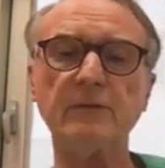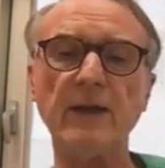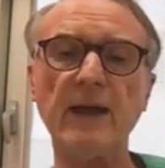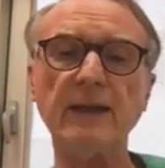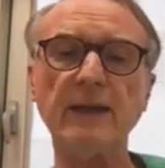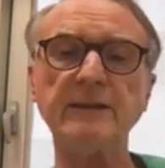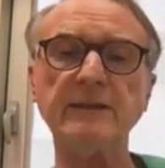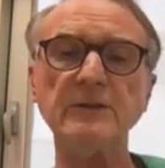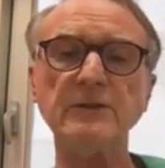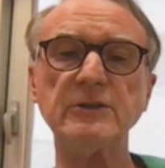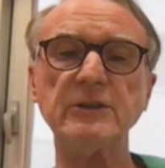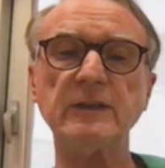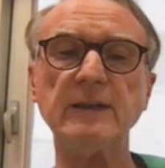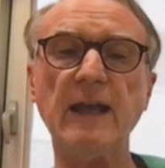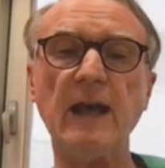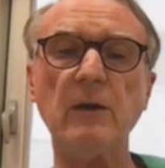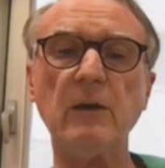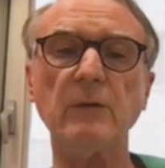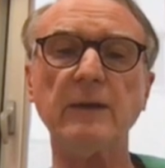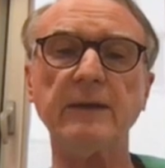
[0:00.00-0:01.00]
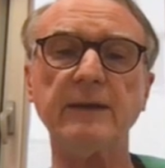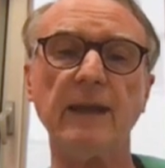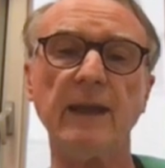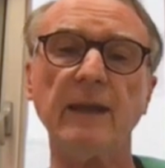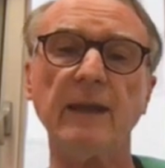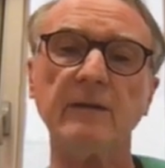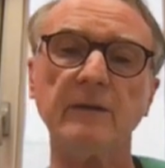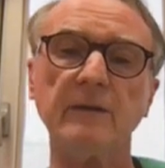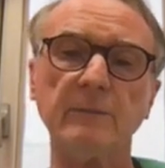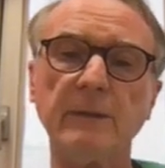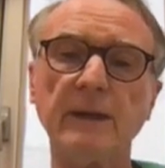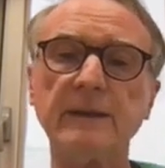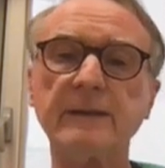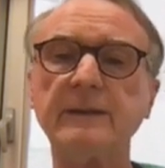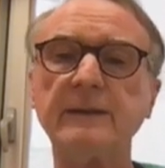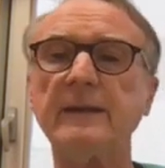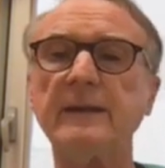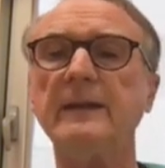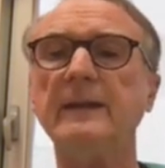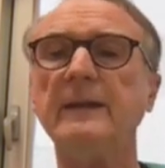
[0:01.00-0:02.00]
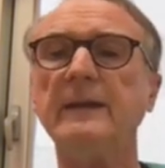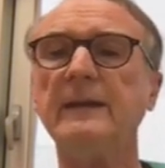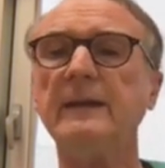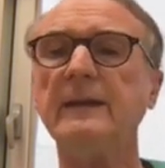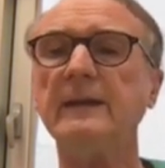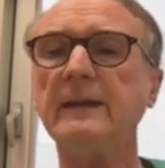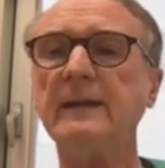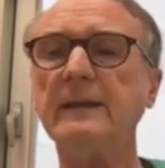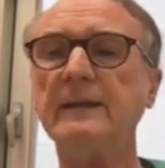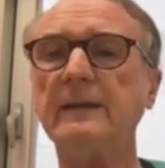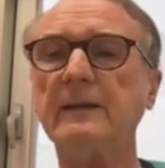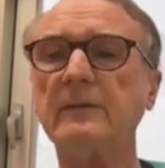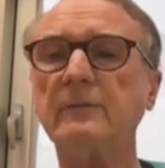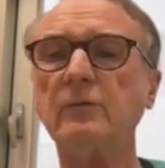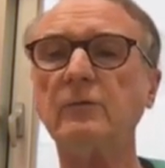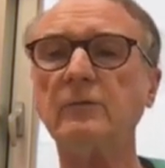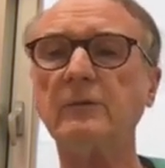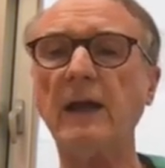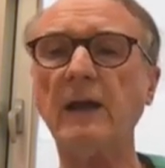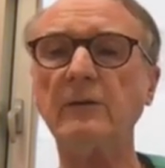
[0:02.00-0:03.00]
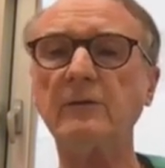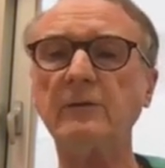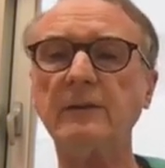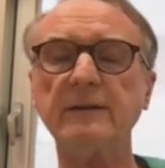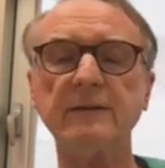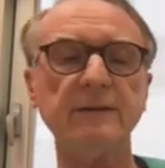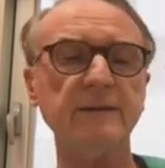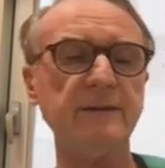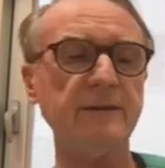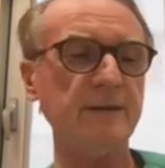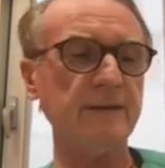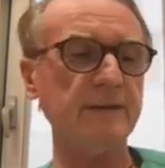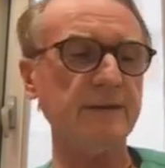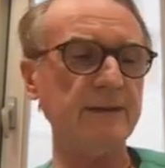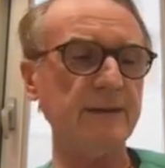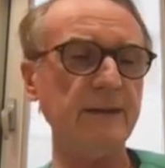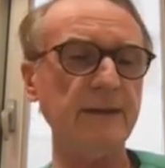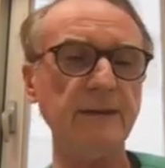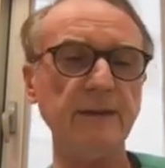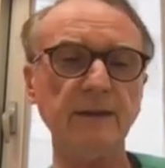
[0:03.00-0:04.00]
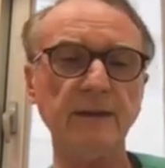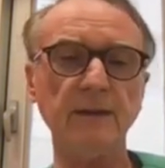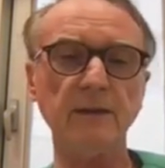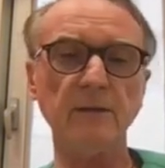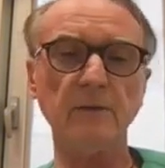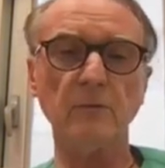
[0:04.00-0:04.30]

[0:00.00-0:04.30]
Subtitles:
strategy nowadays, but in 2016,